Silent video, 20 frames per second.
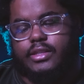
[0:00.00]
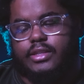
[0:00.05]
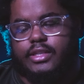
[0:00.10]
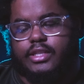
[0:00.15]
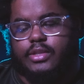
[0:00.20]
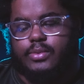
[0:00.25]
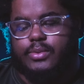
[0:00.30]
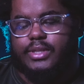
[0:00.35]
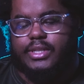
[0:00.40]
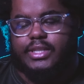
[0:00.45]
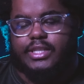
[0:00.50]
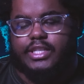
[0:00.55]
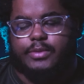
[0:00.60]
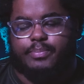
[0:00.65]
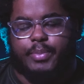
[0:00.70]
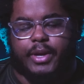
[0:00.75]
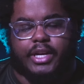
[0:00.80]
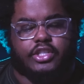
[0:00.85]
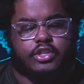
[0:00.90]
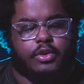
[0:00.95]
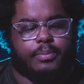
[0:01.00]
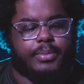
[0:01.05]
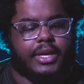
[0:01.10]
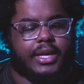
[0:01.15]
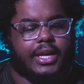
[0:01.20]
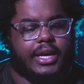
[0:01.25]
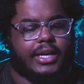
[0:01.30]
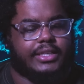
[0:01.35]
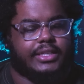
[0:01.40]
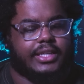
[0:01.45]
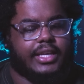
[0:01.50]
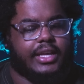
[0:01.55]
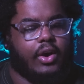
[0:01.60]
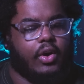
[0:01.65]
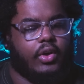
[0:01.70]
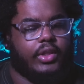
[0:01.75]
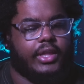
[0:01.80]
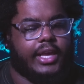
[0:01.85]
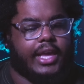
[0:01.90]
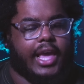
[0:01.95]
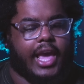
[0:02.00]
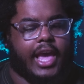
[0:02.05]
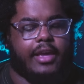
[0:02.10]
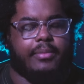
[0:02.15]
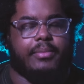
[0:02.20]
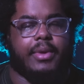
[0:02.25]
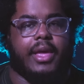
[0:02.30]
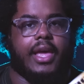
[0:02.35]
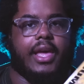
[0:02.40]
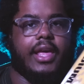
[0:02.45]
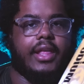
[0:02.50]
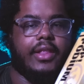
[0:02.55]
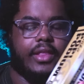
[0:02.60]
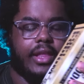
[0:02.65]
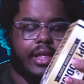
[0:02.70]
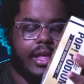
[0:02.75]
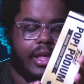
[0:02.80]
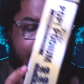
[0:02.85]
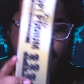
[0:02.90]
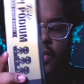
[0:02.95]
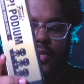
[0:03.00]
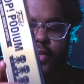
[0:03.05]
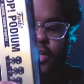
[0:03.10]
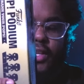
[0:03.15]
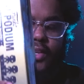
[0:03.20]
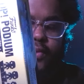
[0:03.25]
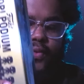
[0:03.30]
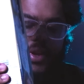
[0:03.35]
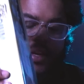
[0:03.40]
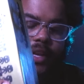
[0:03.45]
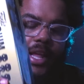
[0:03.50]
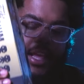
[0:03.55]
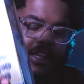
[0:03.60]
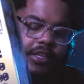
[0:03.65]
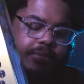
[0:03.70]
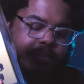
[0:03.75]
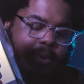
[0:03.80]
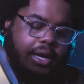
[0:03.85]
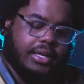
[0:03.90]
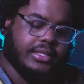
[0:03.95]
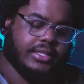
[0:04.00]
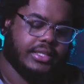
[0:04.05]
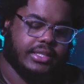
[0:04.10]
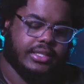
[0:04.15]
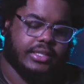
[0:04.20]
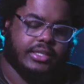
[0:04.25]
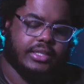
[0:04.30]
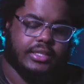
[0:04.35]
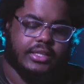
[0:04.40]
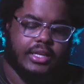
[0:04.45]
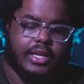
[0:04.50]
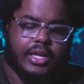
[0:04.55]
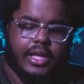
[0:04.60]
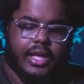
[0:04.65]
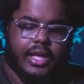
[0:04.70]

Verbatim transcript: this one is special because it only came in these Fun Days boxes.